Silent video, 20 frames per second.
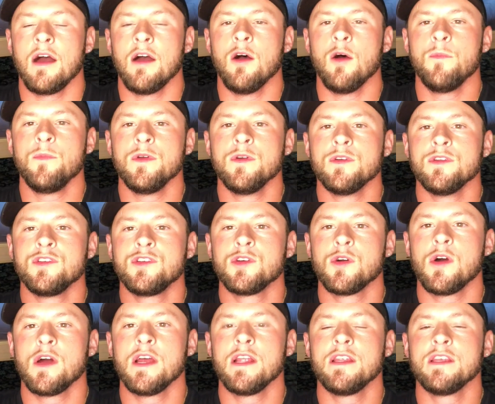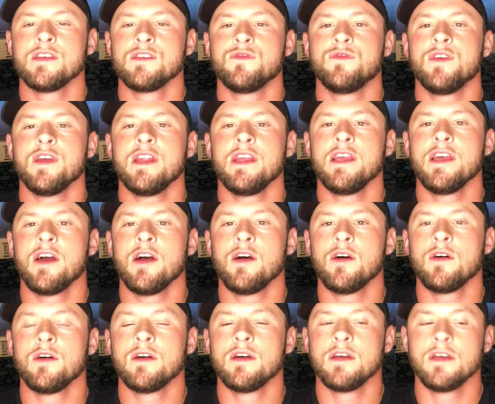hope you enjoyed this
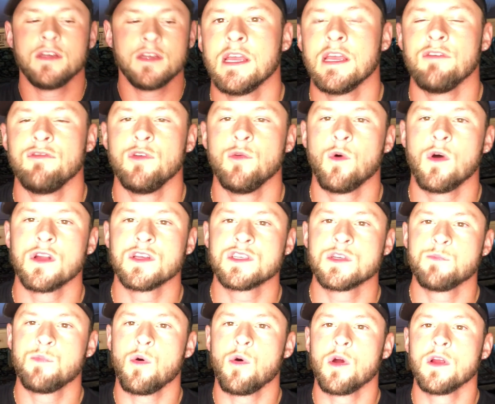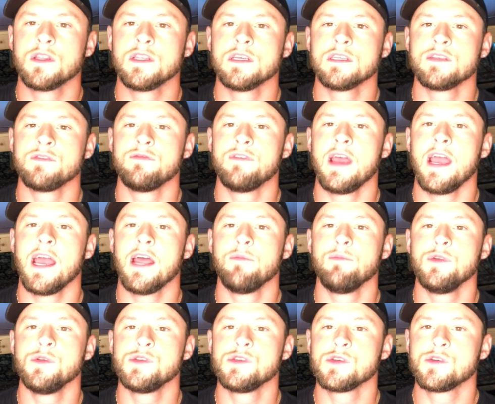video. If you want to support this van
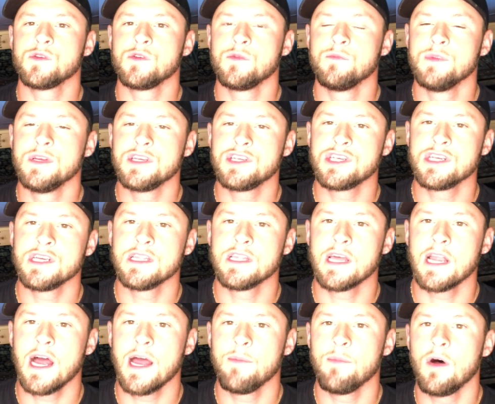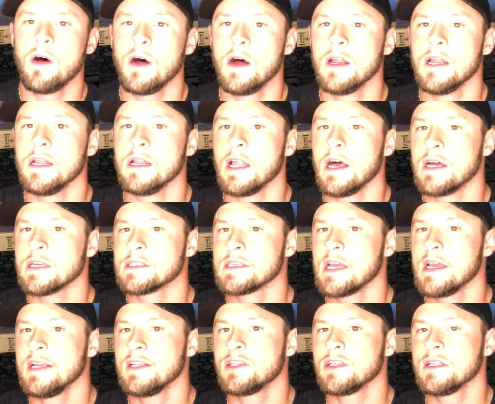musical mission that I'm on in Los
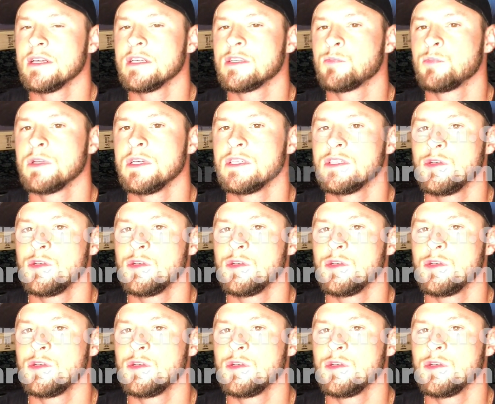Angeles, please